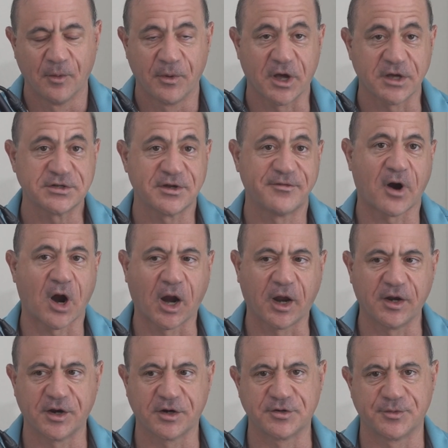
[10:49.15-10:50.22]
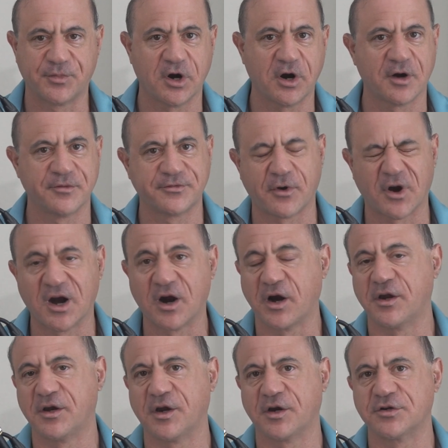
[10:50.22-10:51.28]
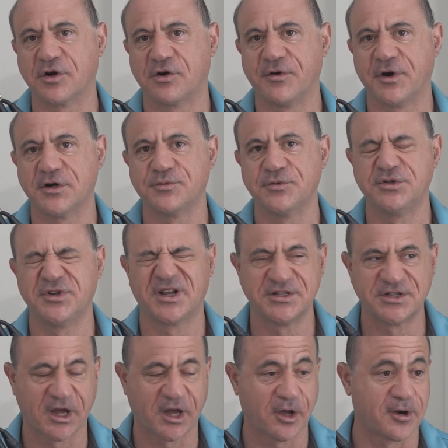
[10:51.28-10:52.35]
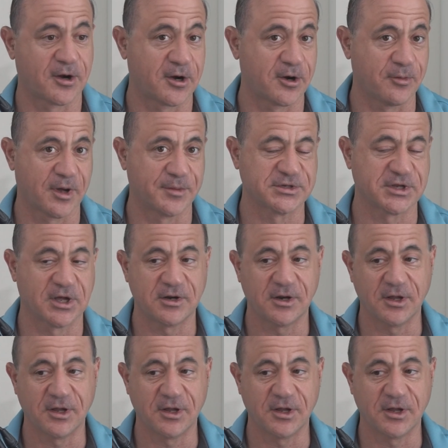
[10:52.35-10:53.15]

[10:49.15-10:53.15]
We also have architecture programs for our architecture careers, which you can check out on our website